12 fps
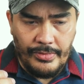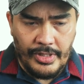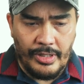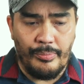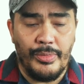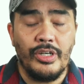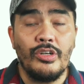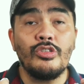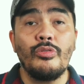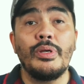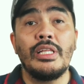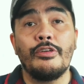the mirror to
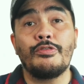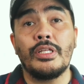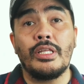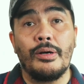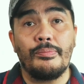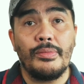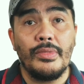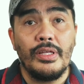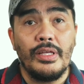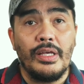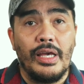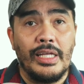be lifted up,
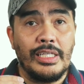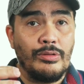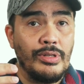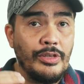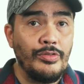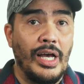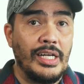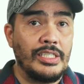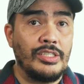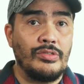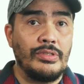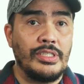and that will give you
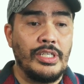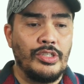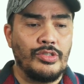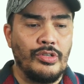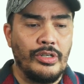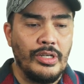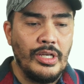access to the sensor.